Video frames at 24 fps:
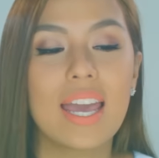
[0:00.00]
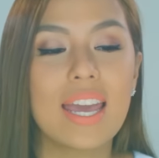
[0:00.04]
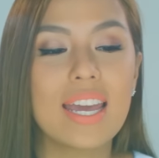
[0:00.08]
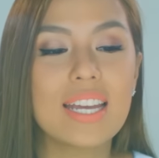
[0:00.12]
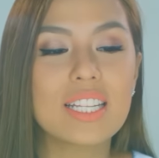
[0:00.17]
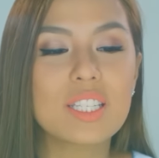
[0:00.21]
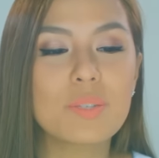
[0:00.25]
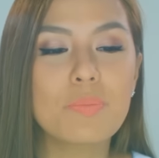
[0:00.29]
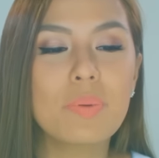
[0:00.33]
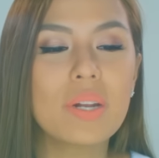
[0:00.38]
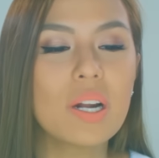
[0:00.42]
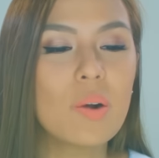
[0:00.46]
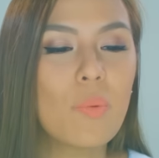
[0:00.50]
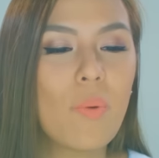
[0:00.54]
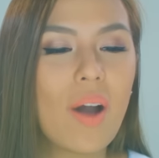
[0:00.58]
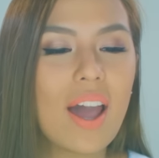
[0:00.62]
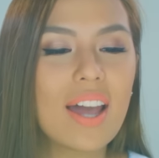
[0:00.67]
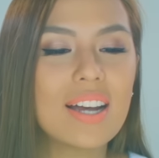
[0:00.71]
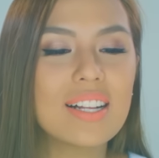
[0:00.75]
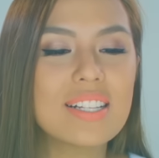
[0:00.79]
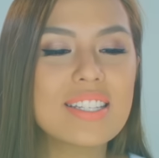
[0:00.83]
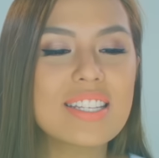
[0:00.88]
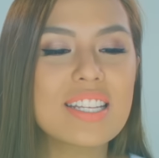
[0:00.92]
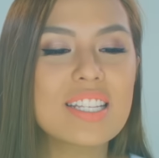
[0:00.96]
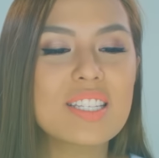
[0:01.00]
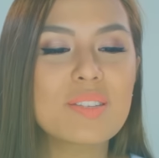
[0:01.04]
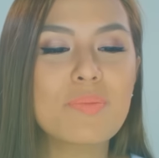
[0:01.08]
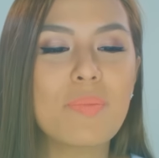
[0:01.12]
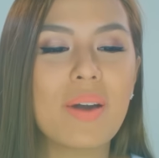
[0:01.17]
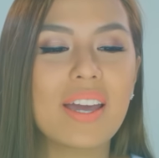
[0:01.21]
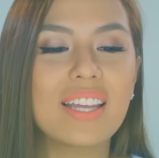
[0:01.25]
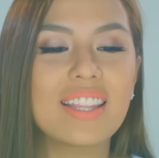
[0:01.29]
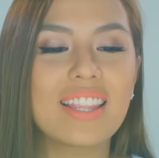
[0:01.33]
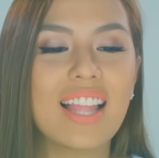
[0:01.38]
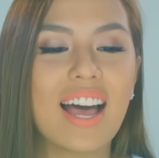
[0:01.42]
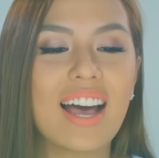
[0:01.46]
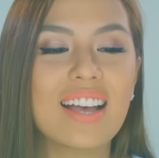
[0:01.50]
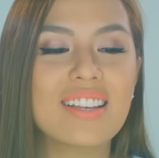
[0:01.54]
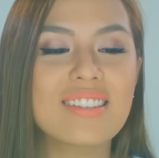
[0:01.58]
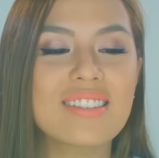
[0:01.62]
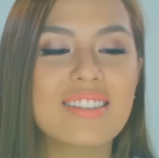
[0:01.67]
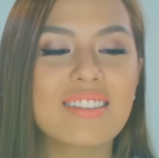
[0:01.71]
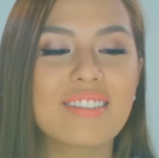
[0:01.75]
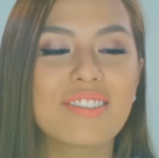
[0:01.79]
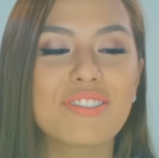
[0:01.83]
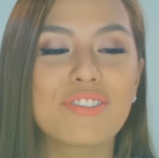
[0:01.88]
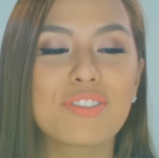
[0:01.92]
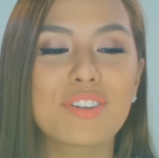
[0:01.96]
"It's been a while since my
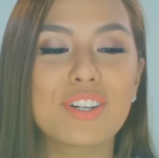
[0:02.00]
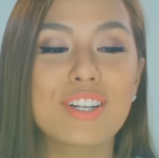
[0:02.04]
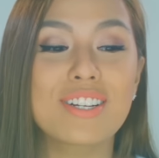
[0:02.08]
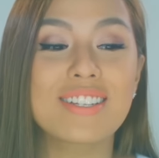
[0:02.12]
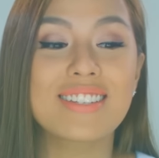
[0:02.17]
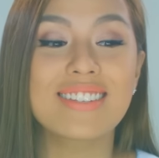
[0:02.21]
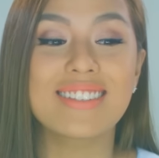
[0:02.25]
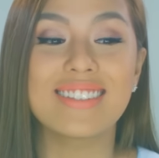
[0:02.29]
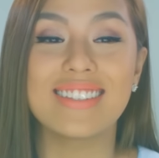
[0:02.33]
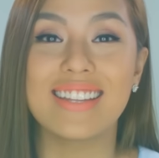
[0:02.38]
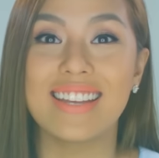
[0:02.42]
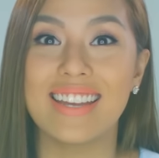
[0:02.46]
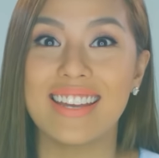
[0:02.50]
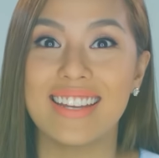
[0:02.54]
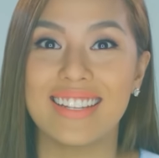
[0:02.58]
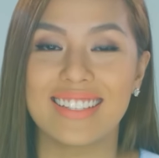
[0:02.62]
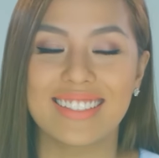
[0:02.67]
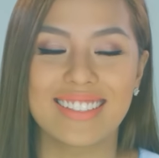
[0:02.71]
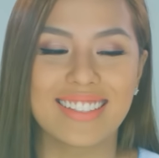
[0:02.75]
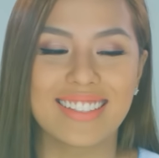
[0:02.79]
last first date.